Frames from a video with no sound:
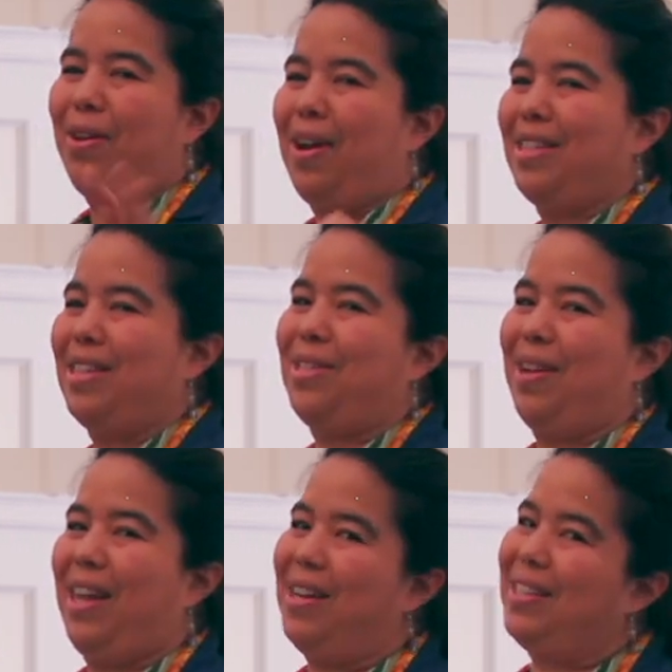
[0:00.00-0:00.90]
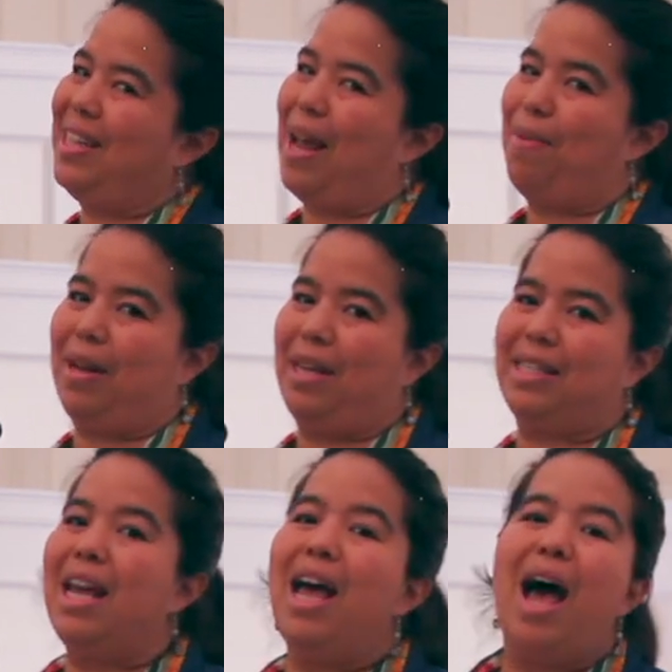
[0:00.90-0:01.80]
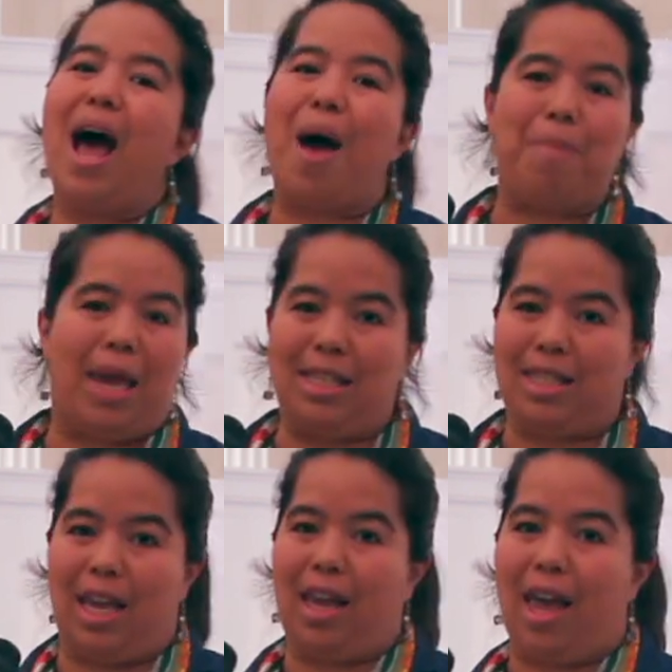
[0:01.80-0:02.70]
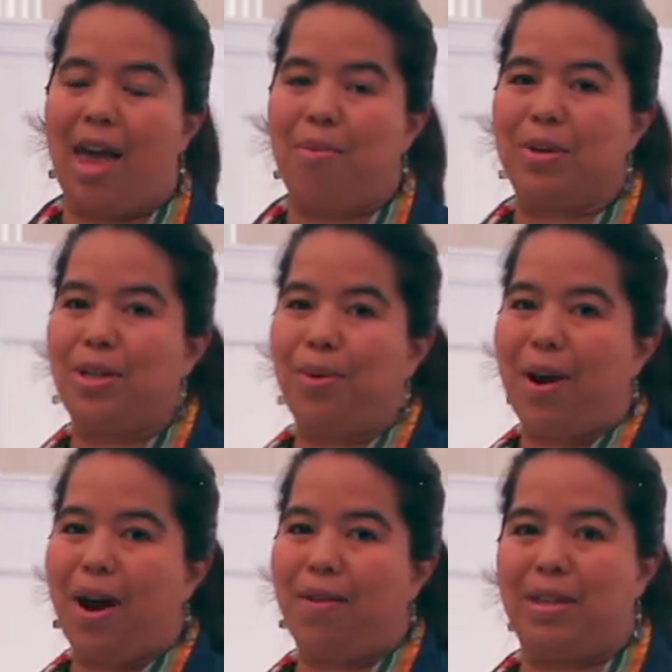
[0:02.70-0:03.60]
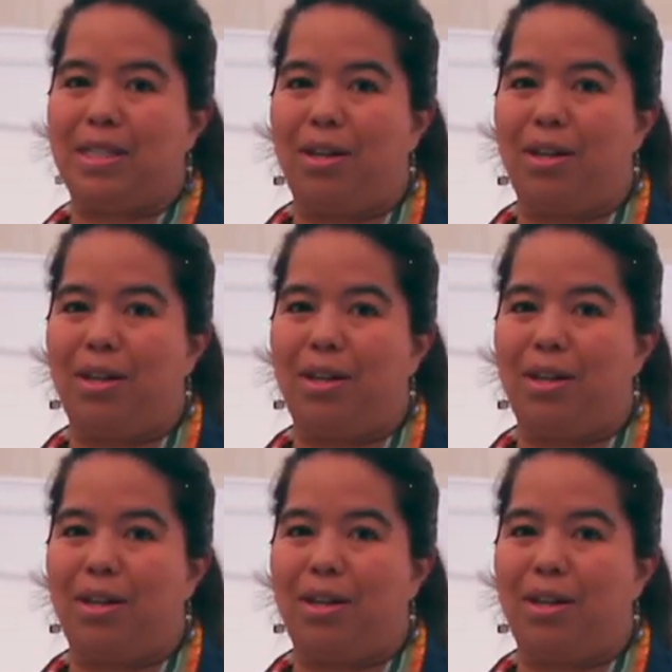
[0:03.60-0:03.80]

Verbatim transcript: you guys are doing here today, but it's amazing, and we're so proud of this